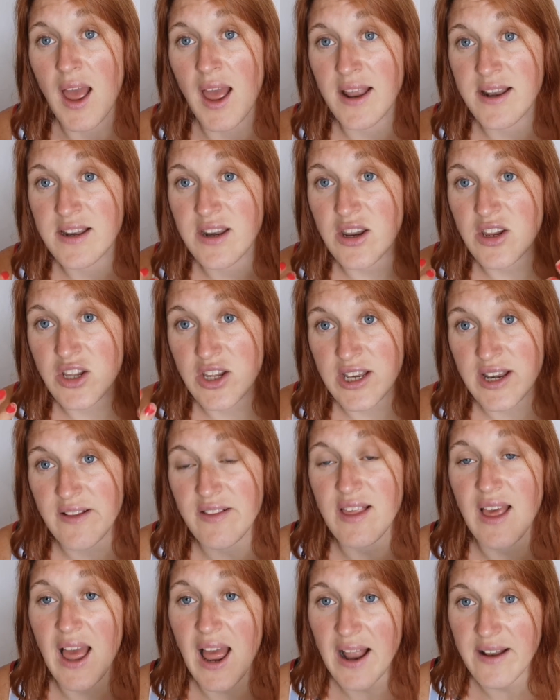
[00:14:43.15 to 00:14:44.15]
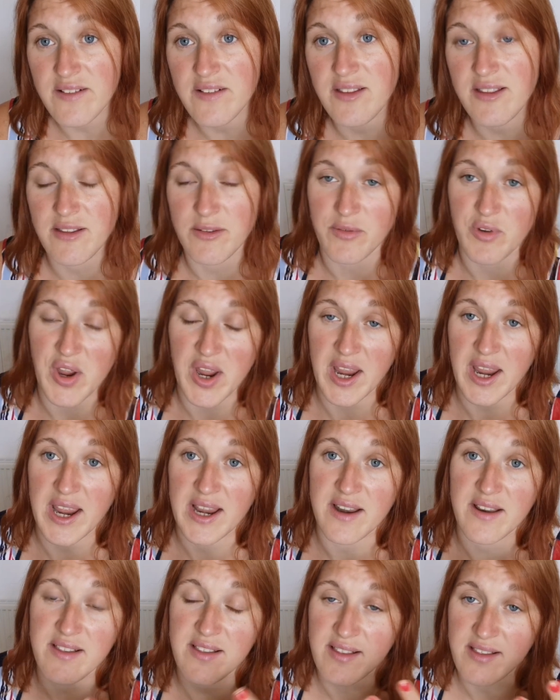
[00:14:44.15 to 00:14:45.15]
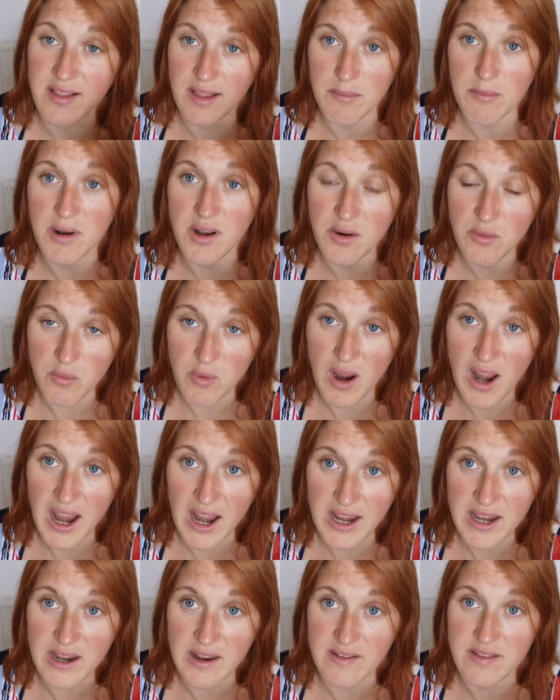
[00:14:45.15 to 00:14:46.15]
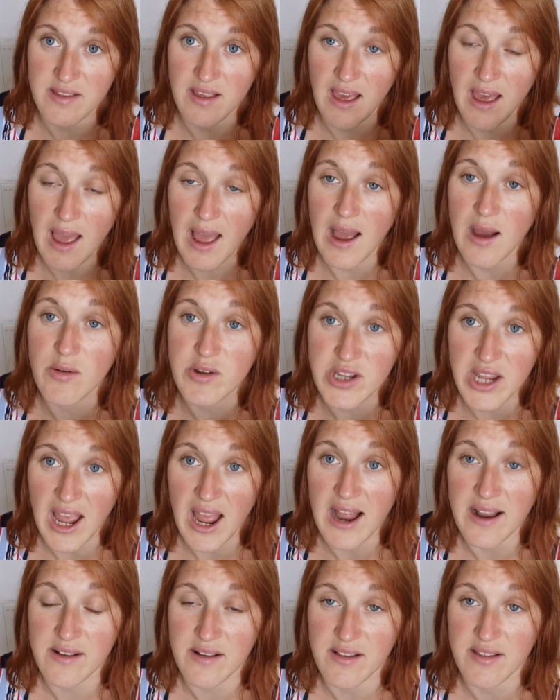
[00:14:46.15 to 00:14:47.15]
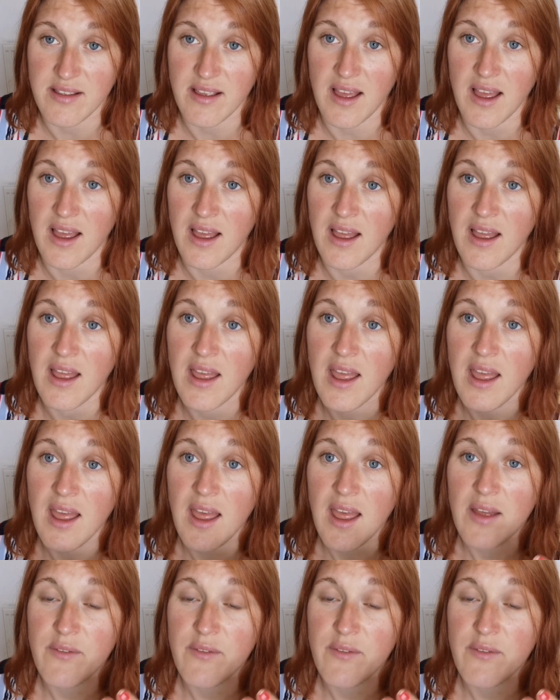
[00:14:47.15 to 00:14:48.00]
And you need to answer it in a similar way to how you answer